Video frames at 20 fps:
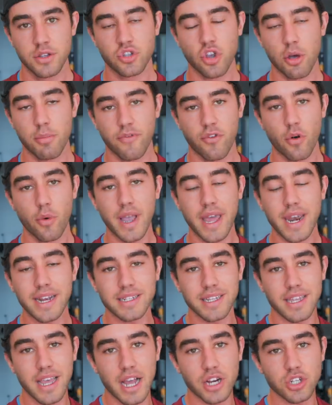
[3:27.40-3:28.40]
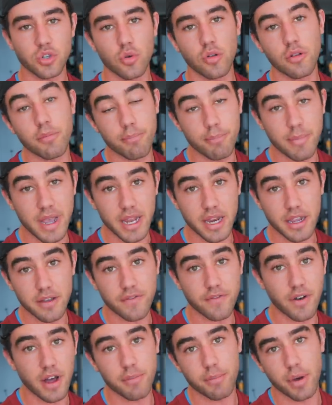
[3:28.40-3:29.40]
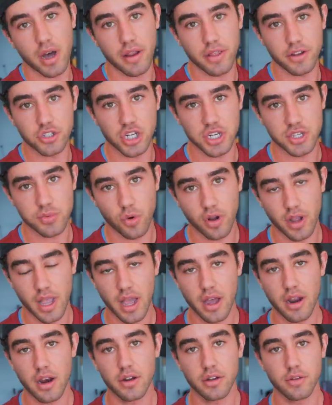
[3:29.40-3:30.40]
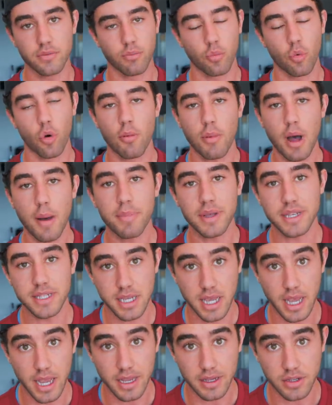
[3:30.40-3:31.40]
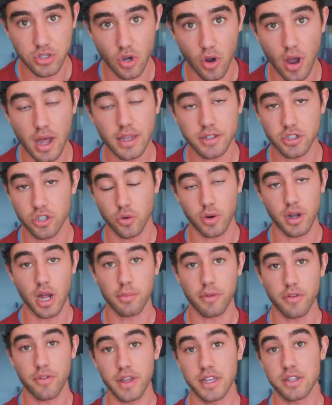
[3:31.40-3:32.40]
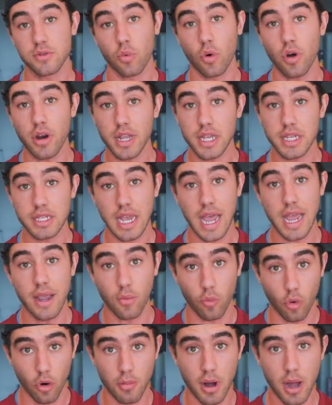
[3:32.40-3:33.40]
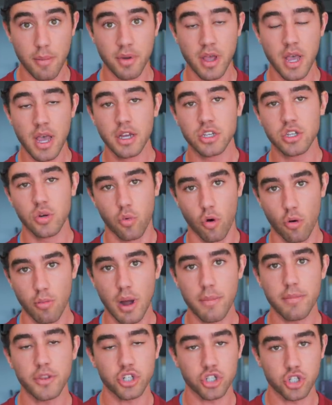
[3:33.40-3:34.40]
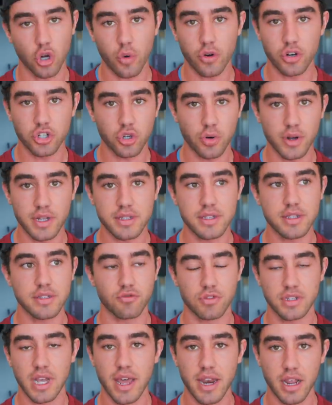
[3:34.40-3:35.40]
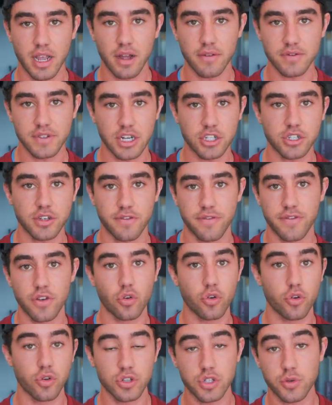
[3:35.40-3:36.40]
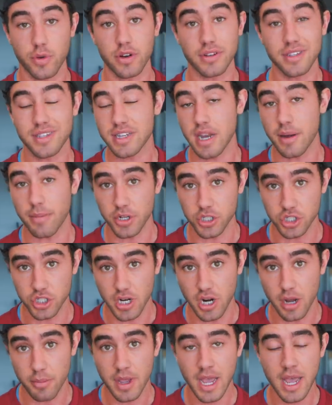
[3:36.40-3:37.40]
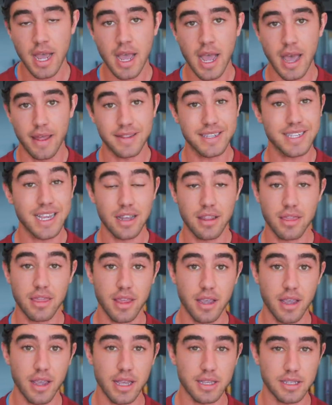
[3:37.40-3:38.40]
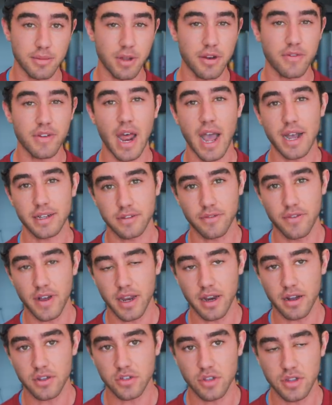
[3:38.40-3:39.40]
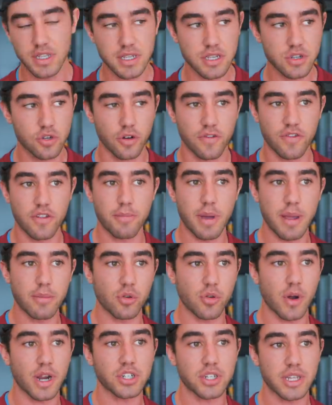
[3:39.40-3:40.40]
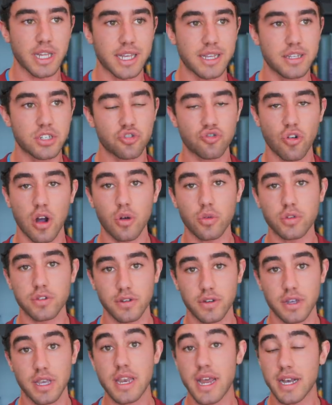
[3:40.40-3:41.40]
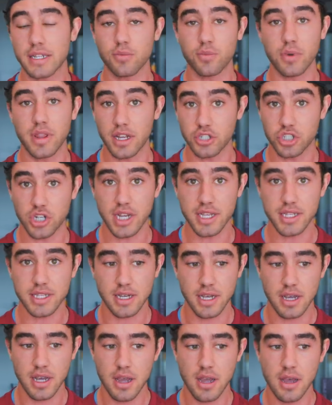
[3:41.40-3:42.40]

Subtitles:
So before we get into the actual meaty fun part of the chest workout, warm up is key. So I like to do a couple of things. One is a warm up to warm up the shoulder joints, rotator cuffs, actually feel good so I don't snap my shit up. And the second thing is a bit of an activator. So this is good for the people who actually struggle to connect with their chest